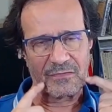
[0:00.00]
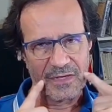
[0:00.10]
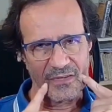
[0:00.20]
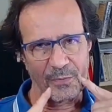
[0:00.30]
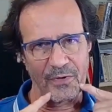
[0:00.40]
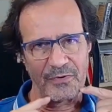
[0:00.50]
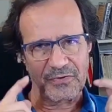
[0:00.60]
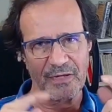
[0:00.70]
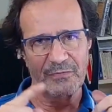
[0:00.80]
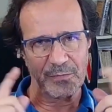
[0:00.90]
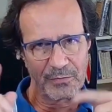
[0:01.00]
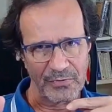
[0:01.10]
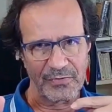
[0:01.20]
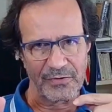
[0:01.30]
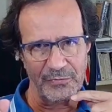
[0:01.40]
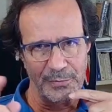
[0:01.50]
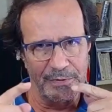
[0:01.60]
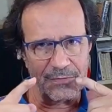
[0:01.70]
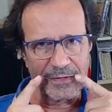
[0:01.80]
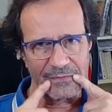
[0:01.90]
and experience comes from good
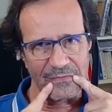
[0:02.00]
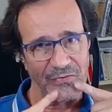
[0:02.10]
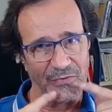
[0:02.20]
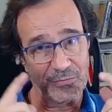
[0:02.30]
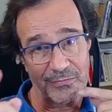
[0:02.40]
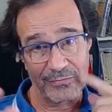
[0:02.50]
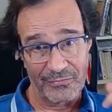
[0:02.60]
judgment, right? So,